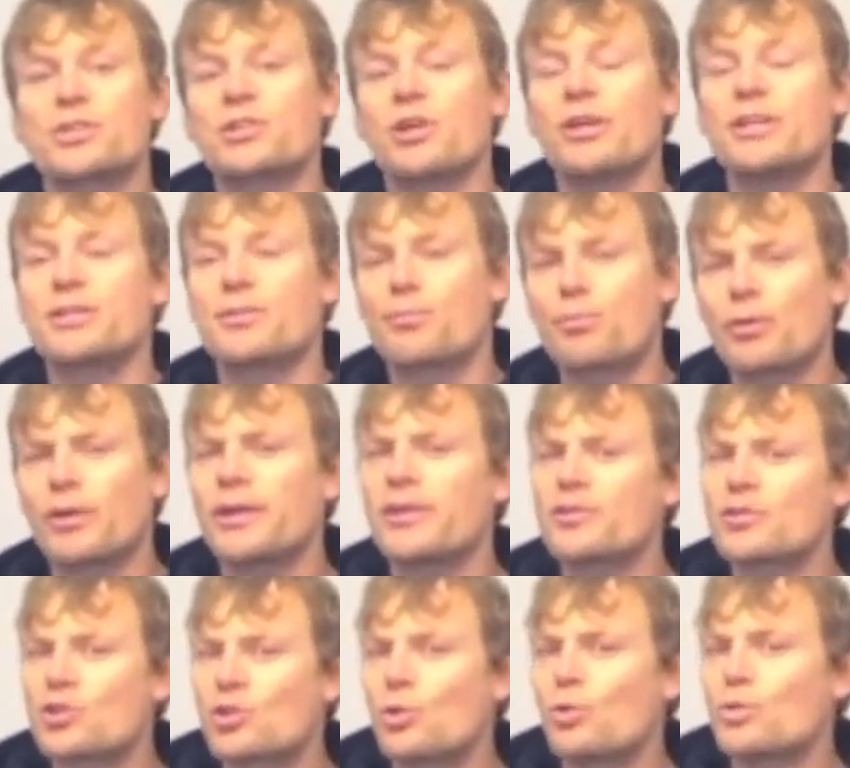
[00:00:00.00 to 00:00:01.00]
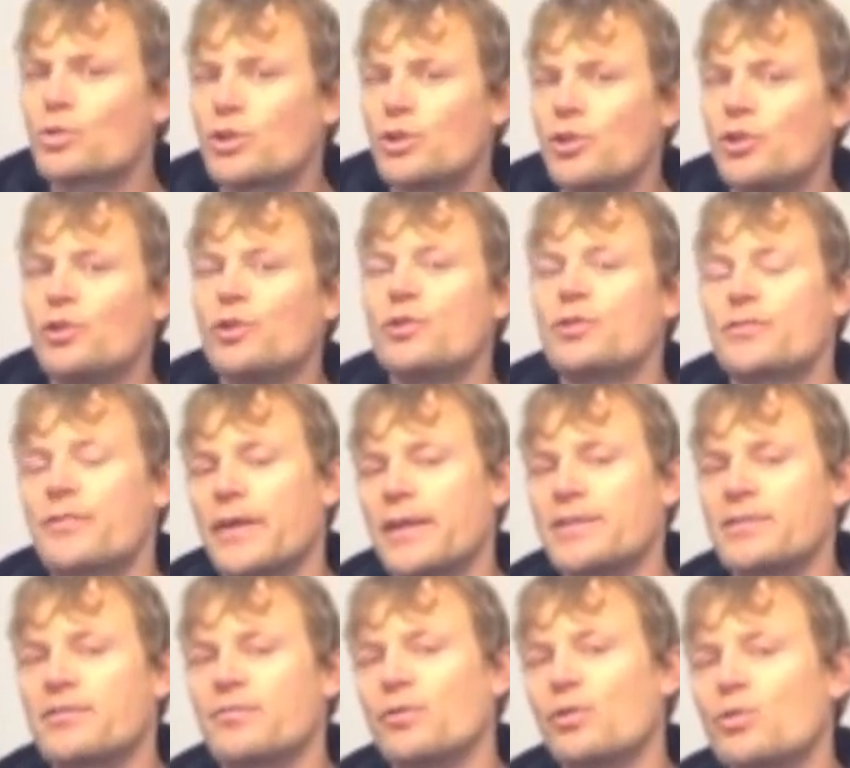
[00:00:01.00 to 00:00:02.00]
So it's a brilliant tool to use for
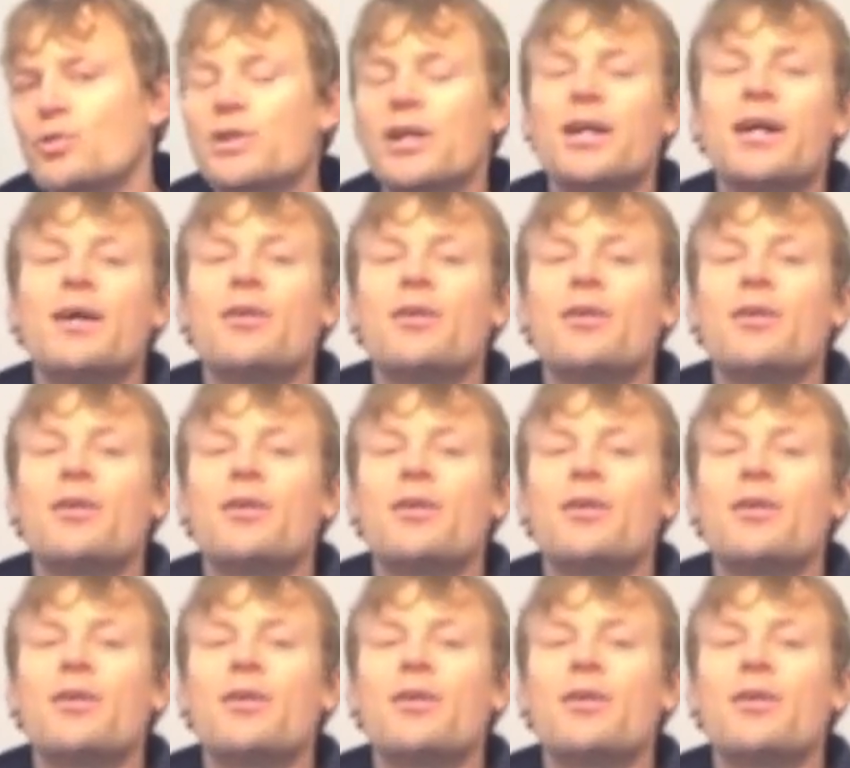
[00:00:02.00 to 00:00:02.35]
intervals.